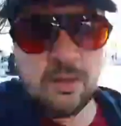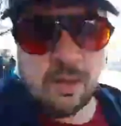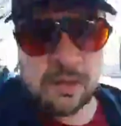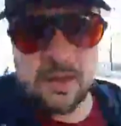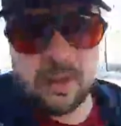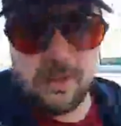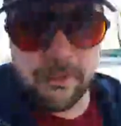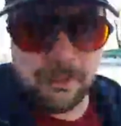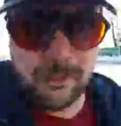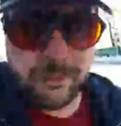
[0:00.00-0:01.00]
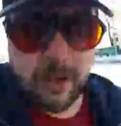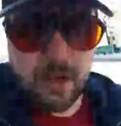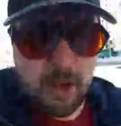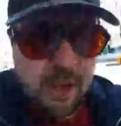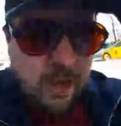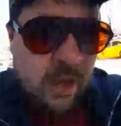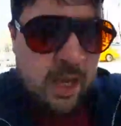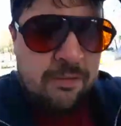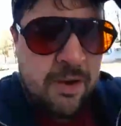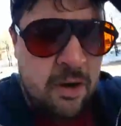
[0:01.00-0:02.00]
Look,
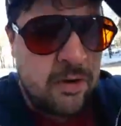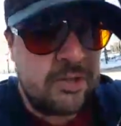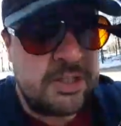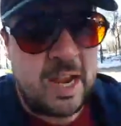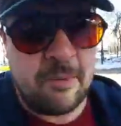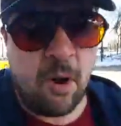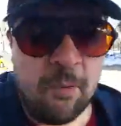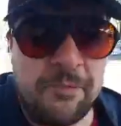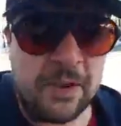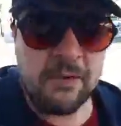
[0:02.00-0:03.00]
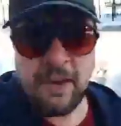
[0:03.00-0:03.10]
if you don't understand what home field